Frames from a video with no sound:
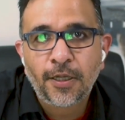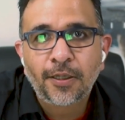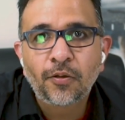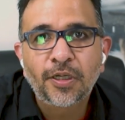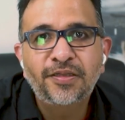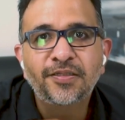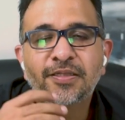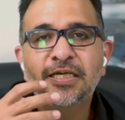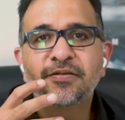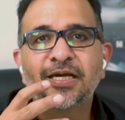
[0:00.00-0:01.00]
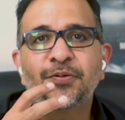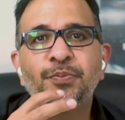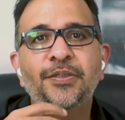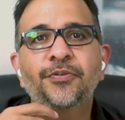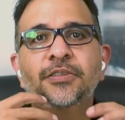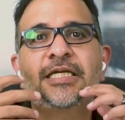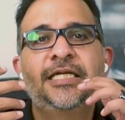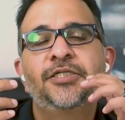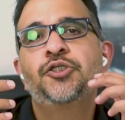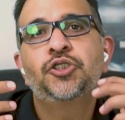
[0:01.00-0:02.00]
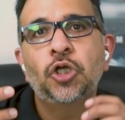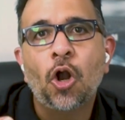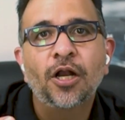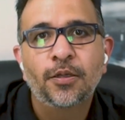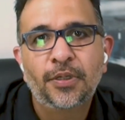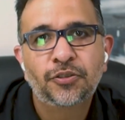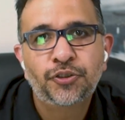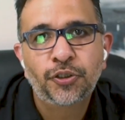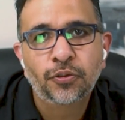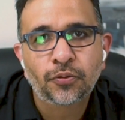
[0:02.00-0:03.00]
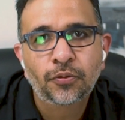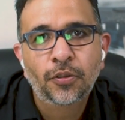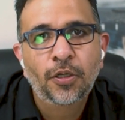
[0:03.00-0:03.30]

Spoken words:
It's the things that people can talk about you,